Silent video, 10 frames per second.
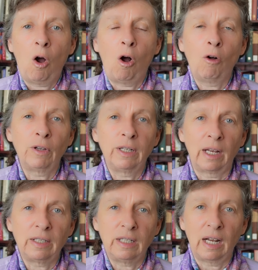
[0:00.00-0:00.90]
of
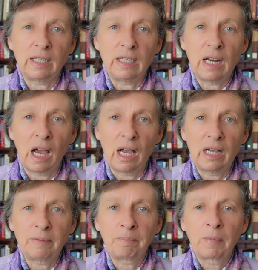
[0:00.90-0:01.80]

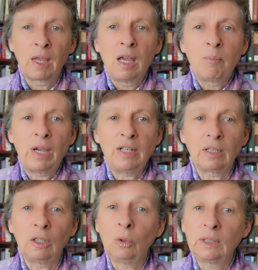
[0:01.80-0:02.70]
1999,
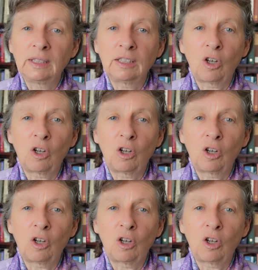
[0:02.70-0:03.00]
Peter Lewis's